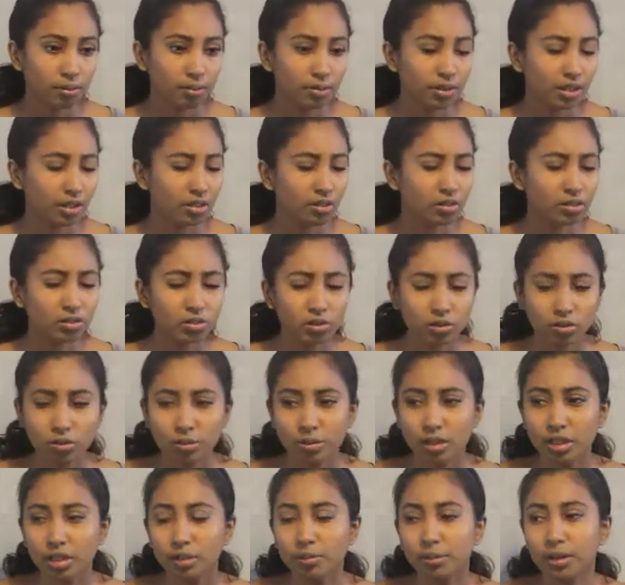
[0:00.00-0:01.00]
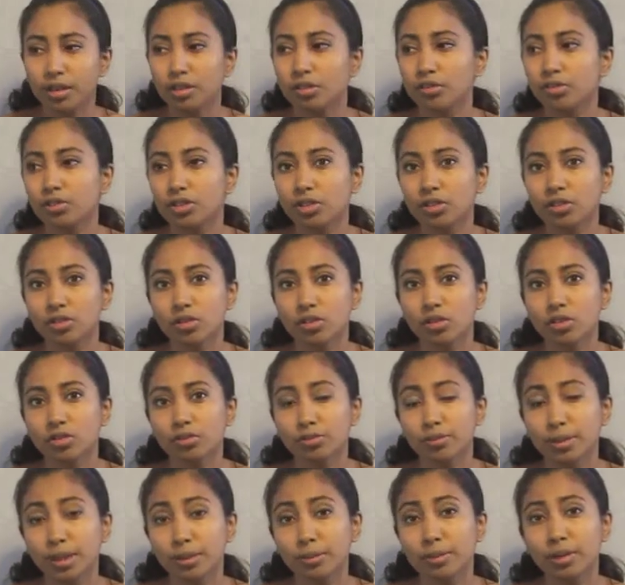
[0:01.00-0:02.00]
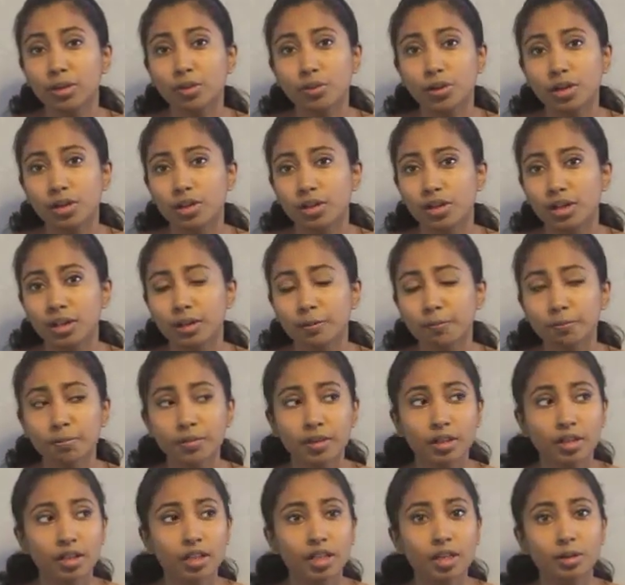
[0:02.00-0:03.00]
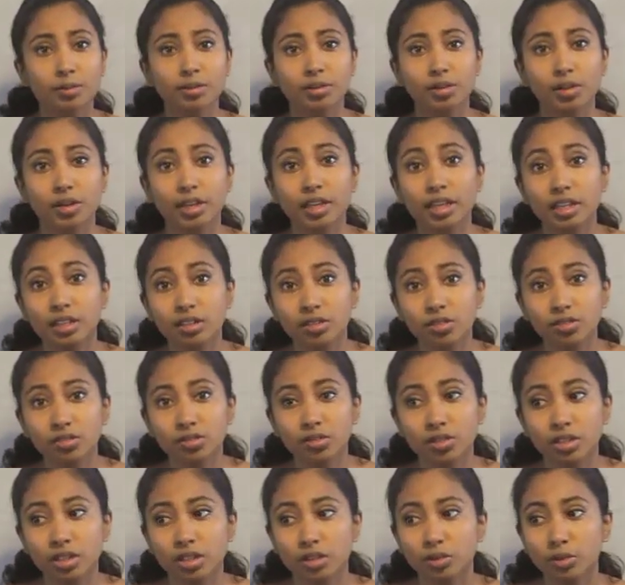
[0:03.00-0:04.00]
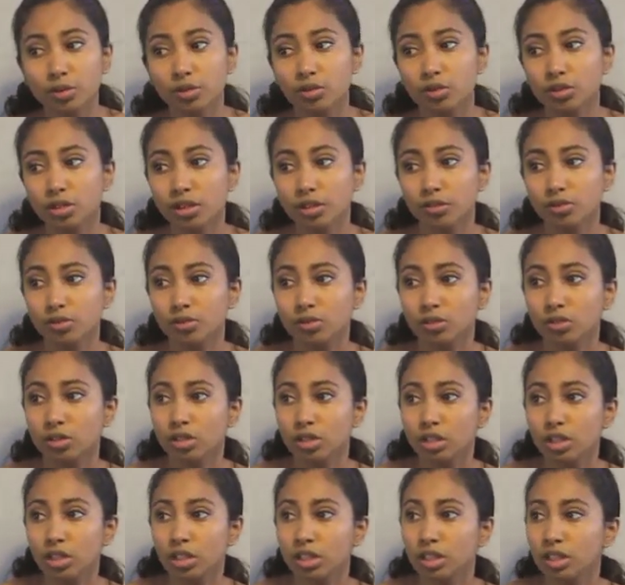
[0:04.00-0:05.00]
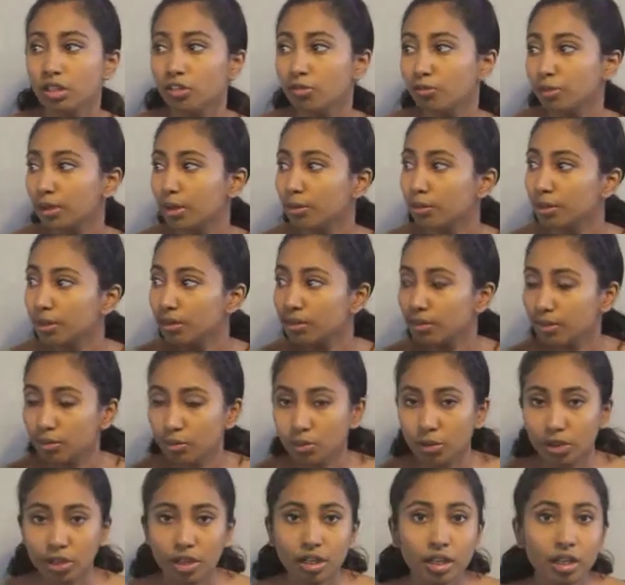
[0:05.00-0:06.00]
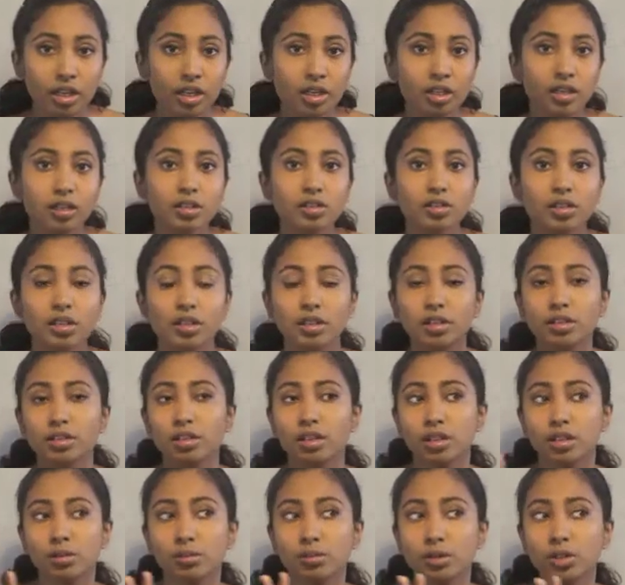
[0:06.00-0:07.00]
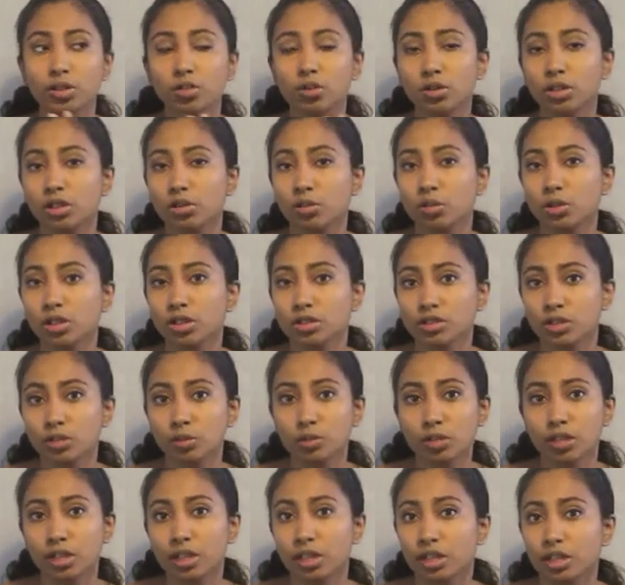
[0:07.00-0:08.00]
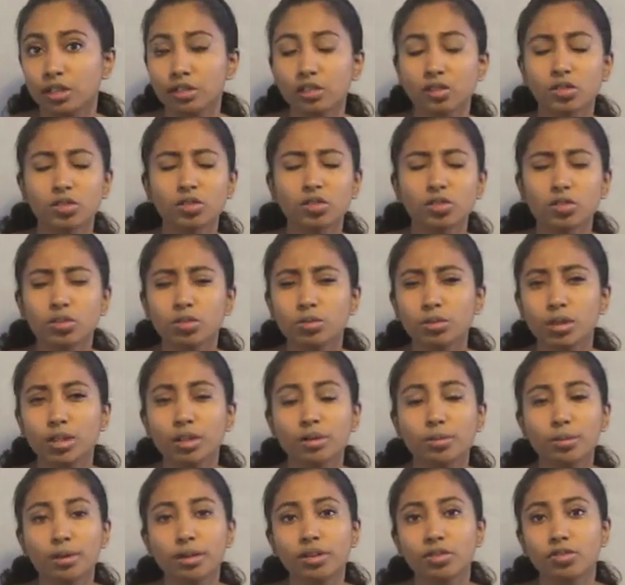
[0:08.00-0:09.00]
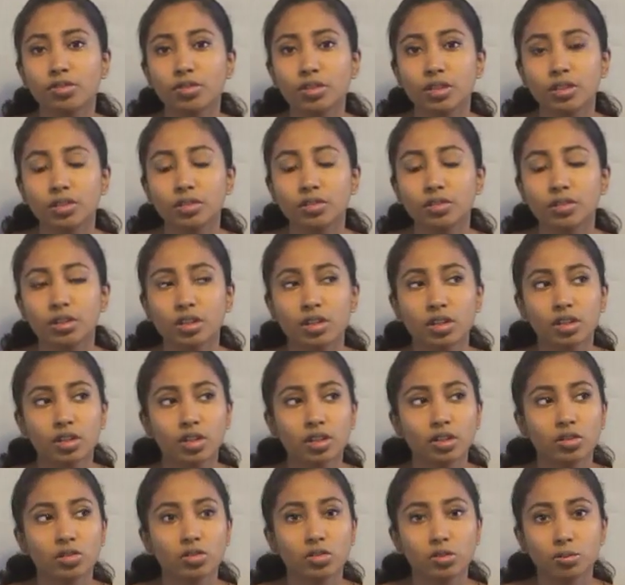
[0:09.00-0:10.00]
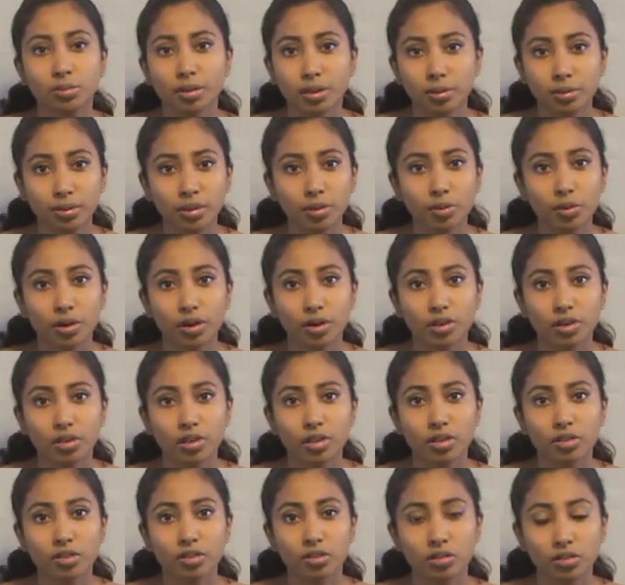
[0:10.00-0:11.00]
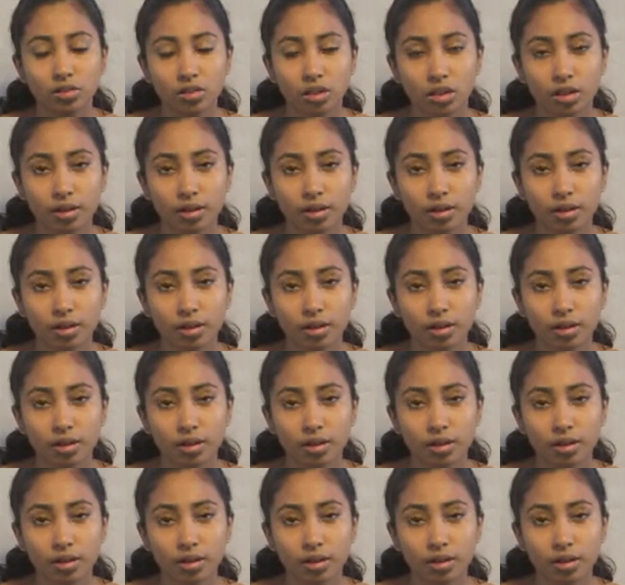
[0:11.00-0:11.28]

There's so many benefits of baby wearing. Keeps our hands free, we don't have to leave baby somewhere else and be doing work somewhere else. There's so many benefits to baby wearing.